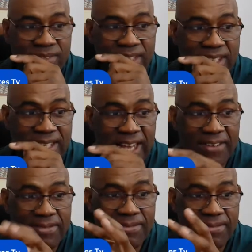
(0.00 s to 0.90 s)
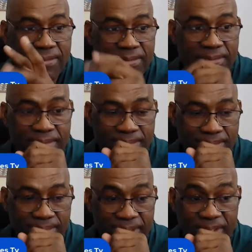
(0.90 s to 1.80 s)
it's
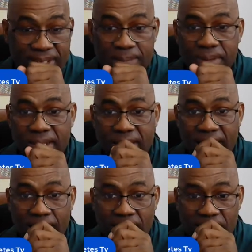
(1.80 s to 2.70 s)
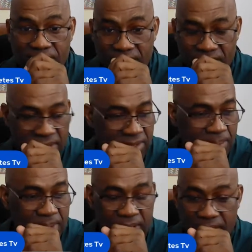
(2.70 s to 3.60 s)
going to take me another hour to finish this
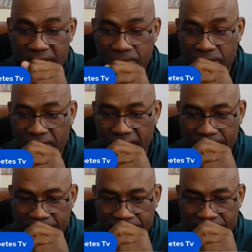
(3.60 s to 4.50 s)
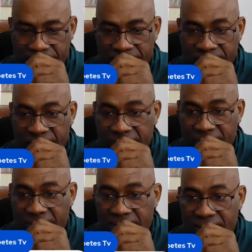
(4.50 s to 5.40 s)
topic, this program.
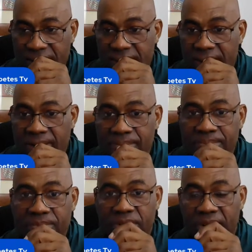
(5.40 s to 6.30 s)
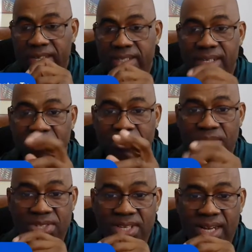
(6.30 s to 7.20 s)
All right. I'm going
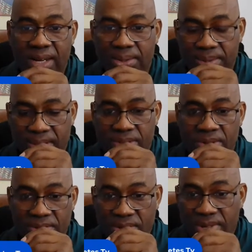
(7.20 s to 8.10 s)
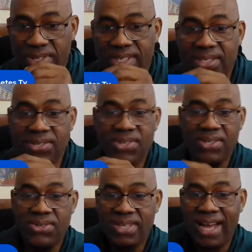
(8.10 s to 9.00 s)
to see how it goes. So
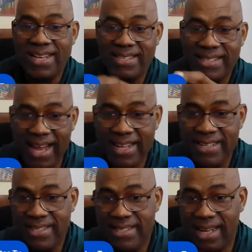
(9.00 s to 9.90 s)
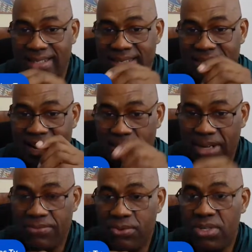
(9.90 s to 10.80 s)
those are the signs that the
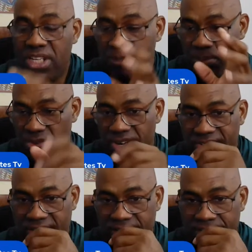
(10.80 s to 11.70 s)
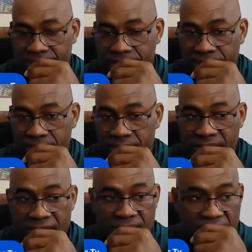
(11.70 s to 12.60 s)
diabetic food is progressing.
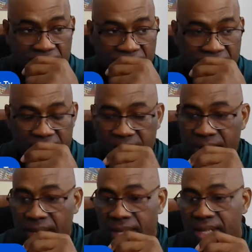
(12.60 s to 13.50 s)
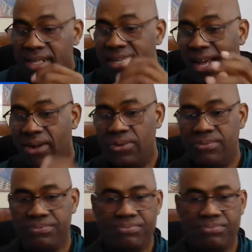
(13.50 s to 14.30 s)
Okay. Now,